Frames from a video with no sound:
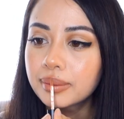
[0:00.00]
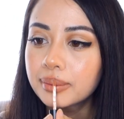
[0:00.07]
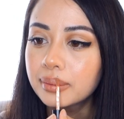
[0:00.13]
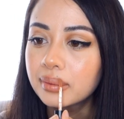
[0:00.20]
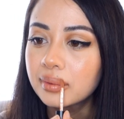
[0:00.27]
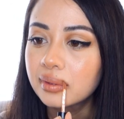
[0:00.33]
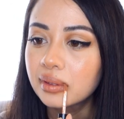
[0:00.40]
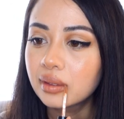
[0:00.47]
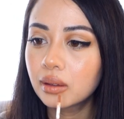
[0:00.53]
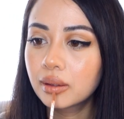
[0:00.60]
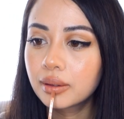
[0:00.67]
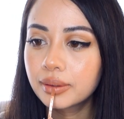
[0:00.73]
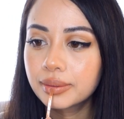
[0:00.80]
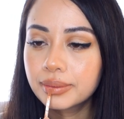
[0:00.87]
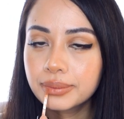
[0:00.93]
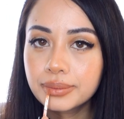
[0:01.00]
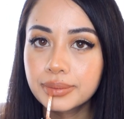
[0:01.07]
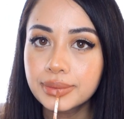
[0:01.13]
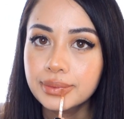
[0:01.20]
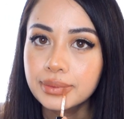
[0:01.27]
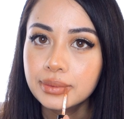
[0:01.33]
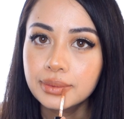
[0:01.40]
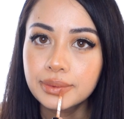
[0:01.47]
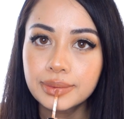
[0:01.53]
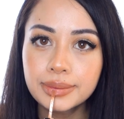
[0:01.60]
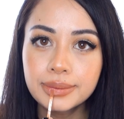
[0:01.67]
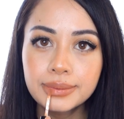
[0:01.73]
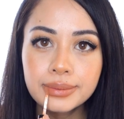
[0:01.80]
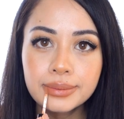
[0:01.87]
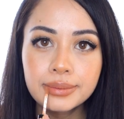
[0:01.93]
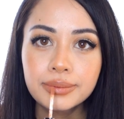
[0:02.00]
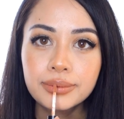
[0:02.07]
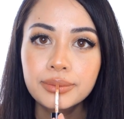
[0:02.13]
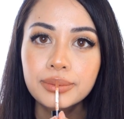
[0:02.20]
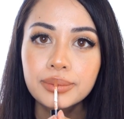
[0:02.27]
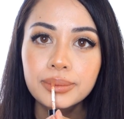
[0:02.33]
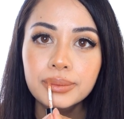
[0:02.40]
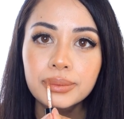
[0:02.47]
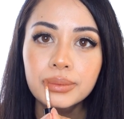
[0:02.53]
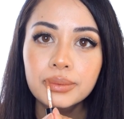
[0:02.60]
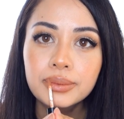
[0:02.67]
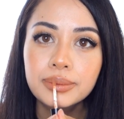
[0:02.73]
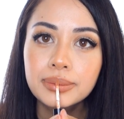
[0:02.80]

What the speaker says: Nobody speaks.